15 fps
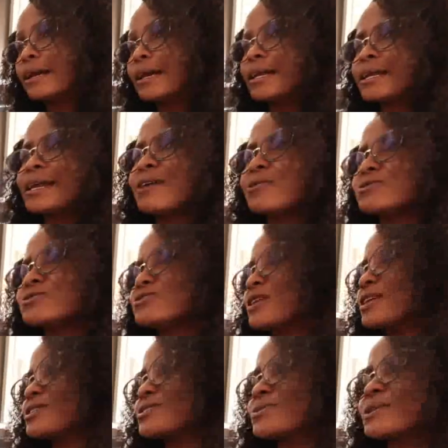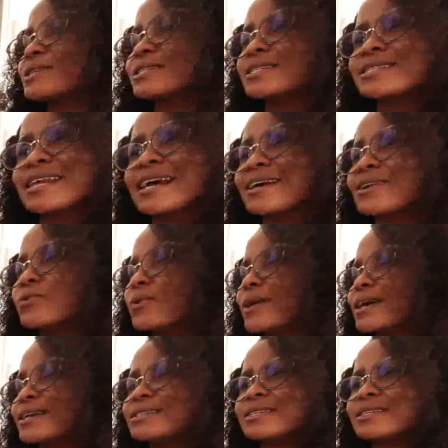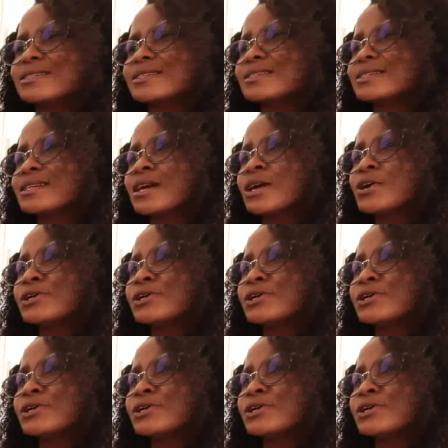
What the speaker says: and I was trying to understand why is it